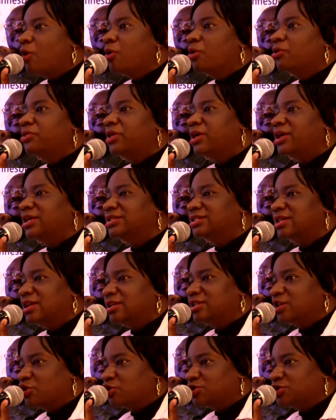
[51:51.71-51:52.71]
to get
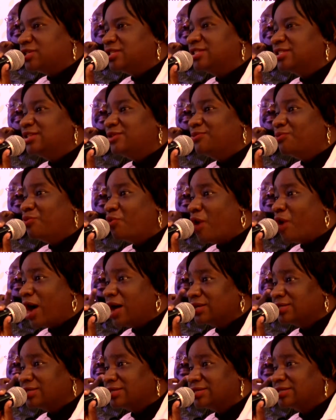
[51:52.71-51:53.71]
that gear back and
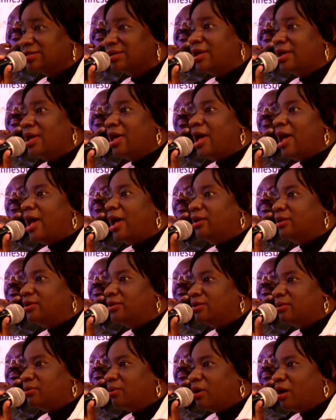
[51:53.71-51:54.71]
to turn on
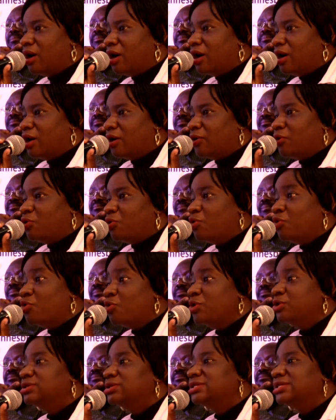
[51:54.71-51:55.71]
the Internet Exchange
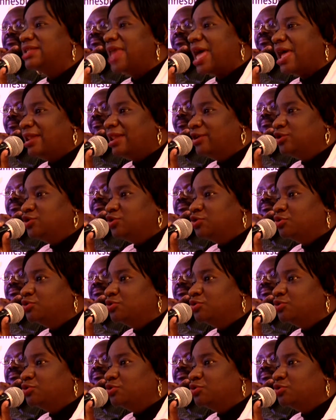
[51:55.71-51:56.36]
Point again.